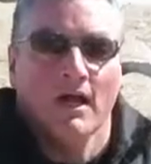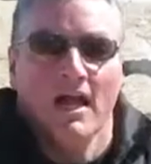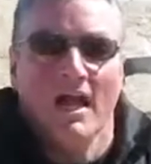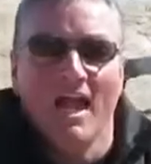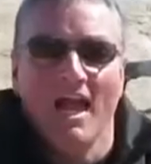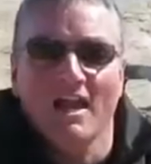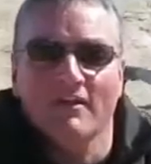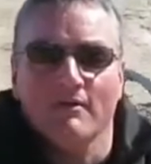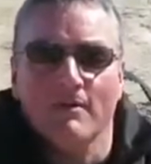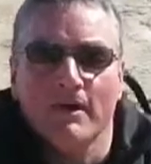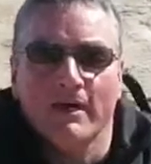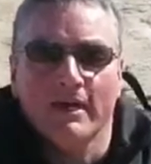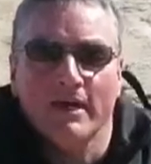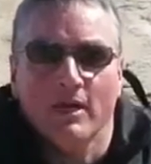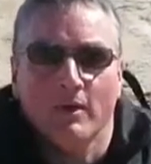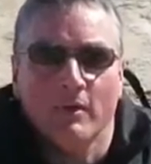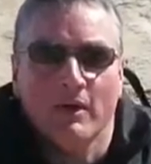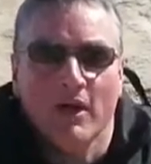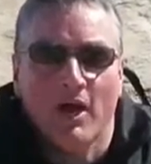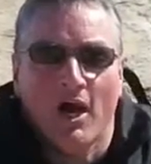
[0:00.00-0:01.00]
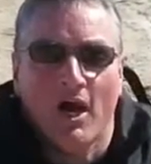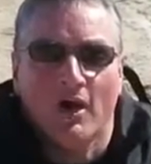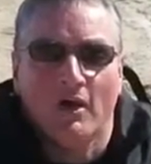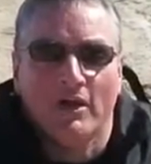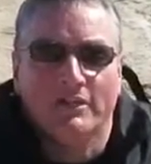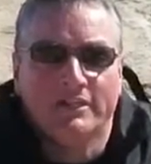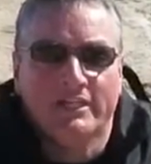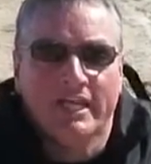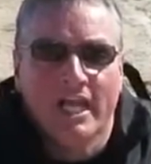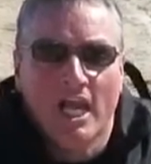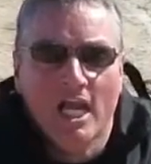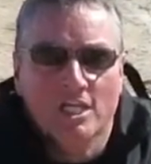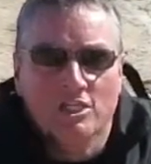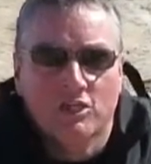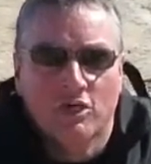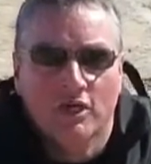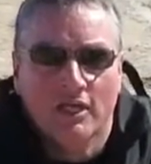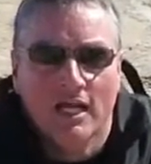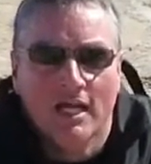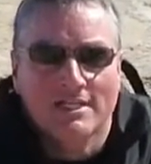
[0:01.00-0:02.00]
Hey everybody, here we are at the
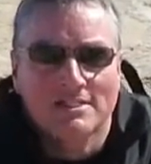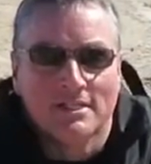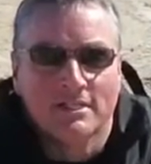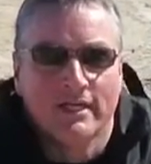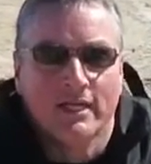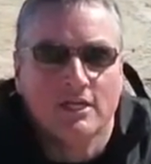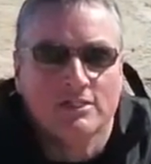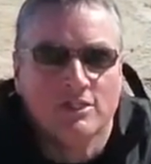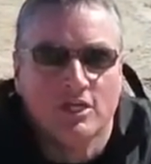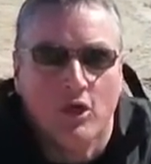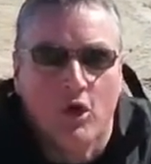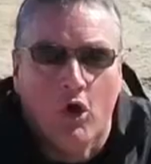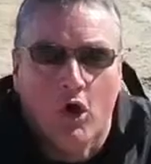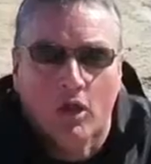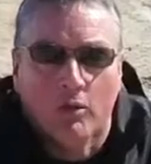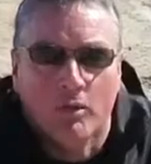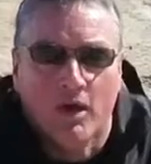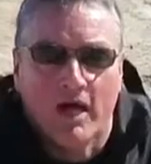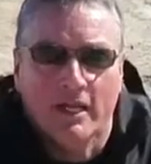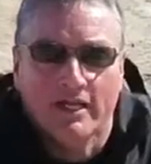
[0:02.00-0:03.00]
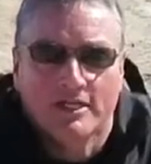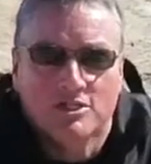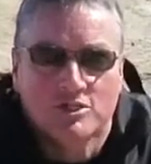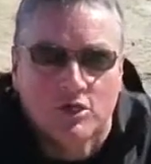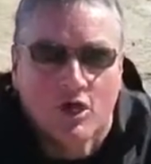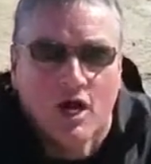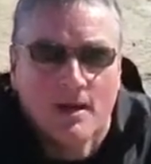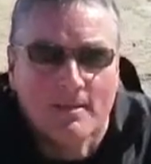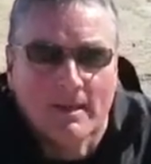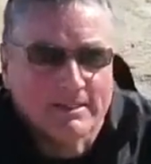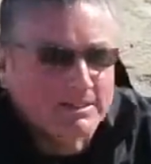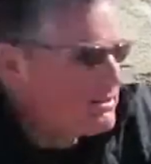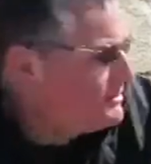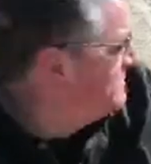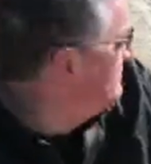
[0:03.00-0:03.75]
geyser in Iceland. Here's the old one. It's dormant.